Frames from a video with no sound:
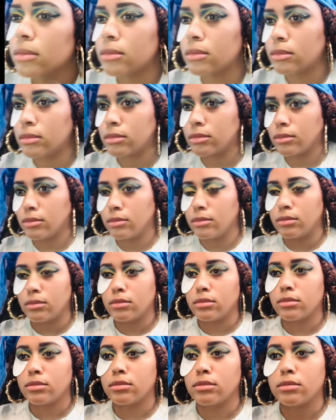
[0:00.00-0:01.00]
before
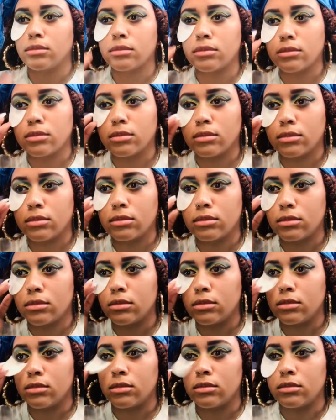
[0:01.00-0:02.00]
liner
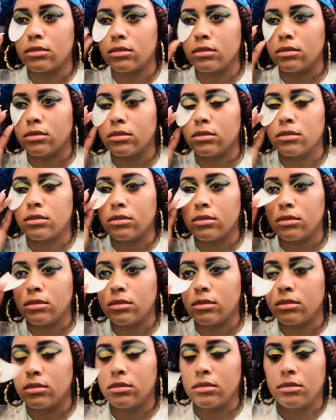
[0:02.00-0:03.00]
or concealer
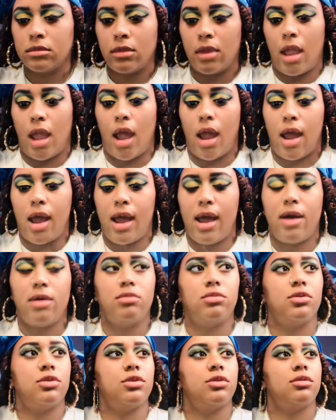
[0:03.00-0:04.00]
dries, so I got a
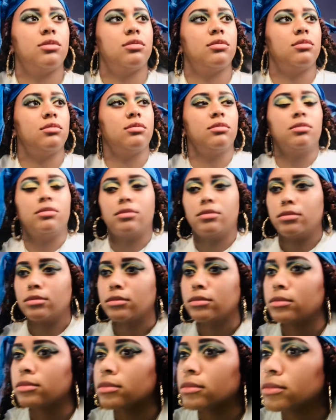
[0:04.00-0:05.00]
couple dots
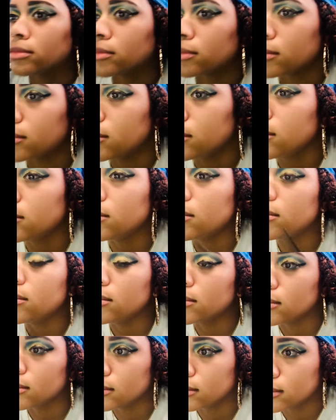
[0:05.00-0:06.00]
up there, but
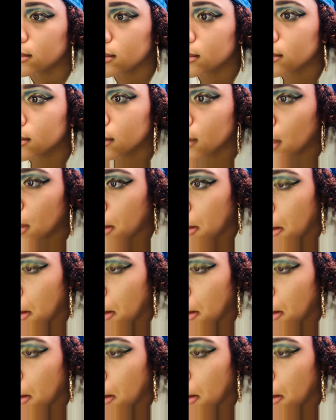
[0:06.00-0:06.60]
like I said, I'm not